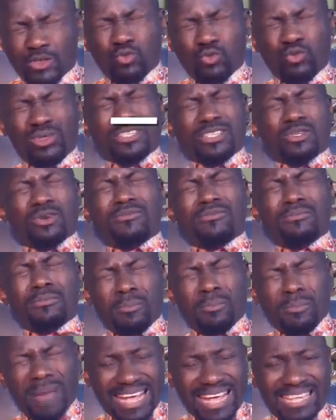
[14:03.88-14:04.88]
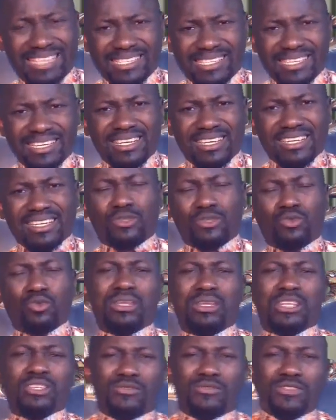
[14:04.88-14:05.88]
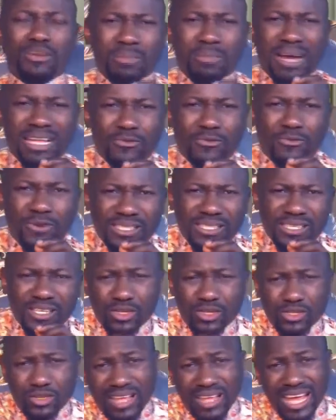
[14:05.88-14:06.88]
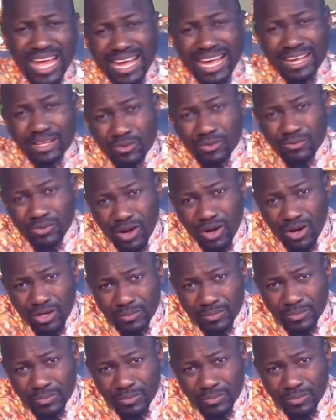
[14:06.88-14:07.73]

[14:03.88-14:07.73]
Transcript: two days of might, two days of the manifestations of the acts of God.